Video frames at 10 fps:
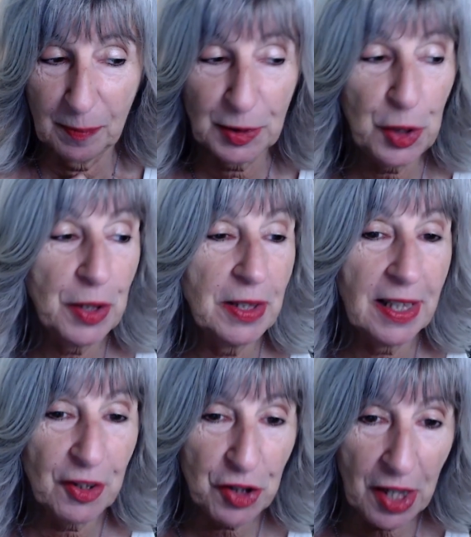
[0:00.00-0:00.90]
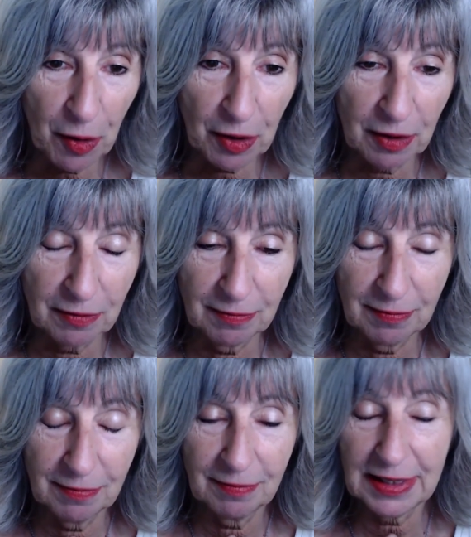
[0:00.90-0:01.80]
so you can take a shower,
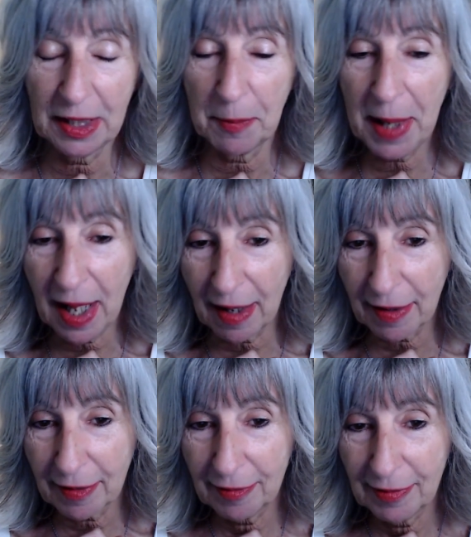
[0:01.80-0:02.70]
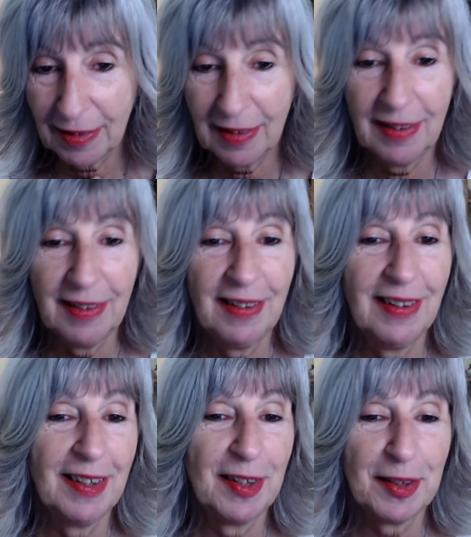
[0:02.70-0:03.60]
take a bath,
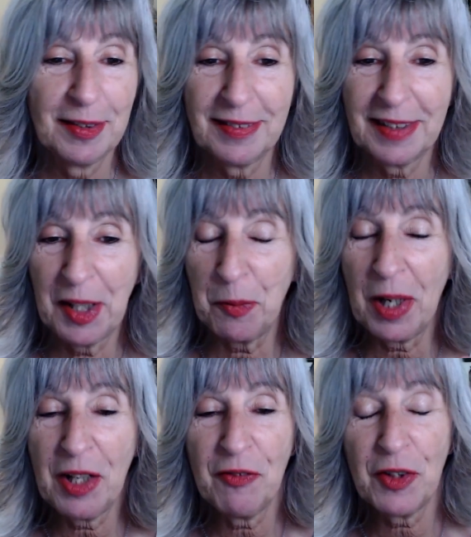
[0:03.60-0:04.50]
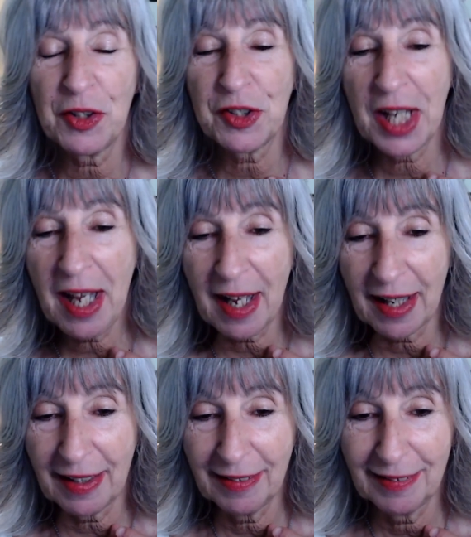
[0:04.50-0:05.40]
get ready for your
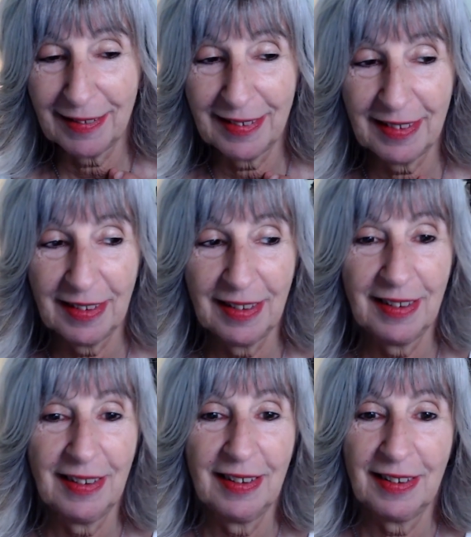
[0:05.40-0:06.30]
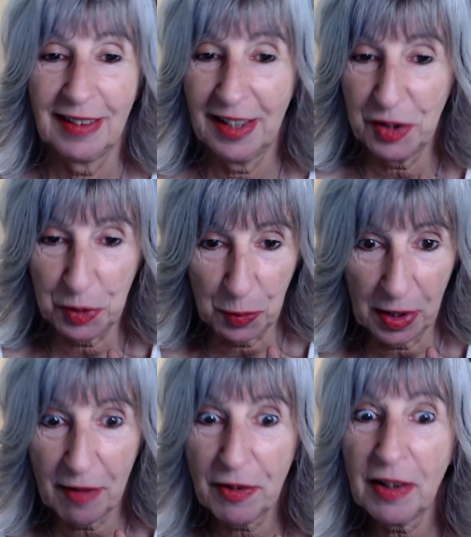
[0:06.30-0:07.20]
day, and do
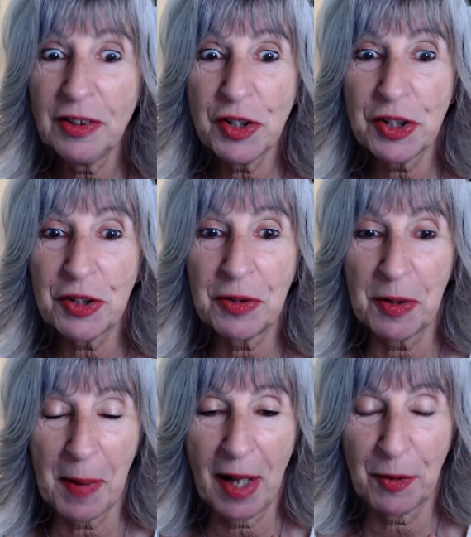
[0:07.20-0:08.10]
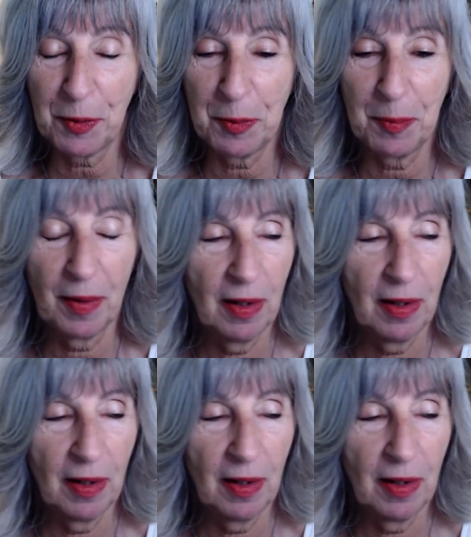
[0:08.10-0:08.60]
whatever else you do in the bathroom.